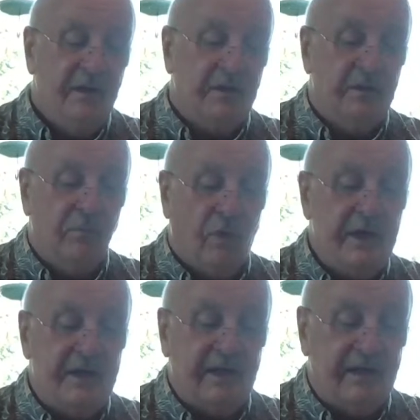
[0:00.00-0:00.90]
Good
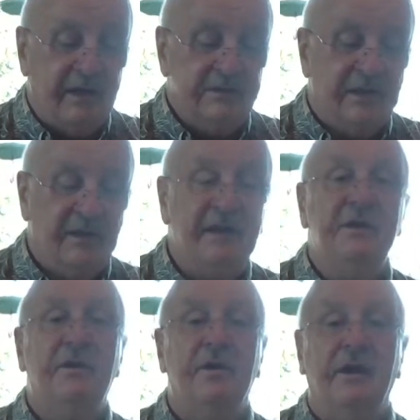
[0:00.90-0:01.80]
morning to Gil and
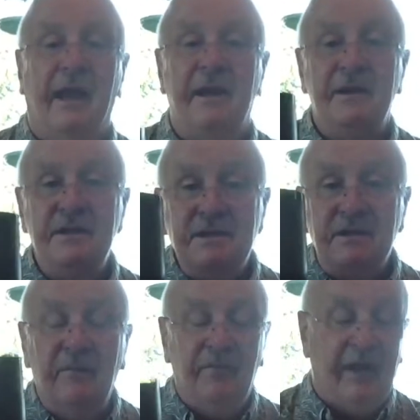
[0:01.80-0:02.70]
Linda Hernandez
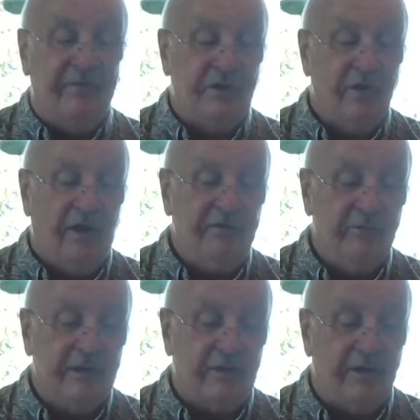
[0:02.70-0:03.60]
having coffee
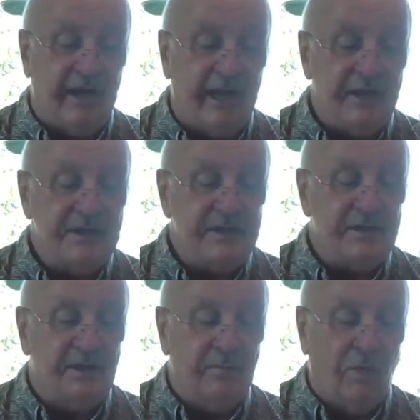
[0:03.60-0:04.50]
with the Hernandezes.
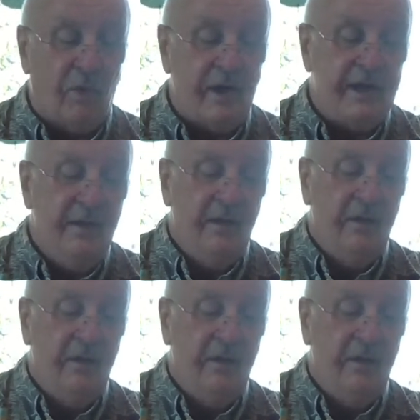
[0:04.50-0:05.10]
Good morning.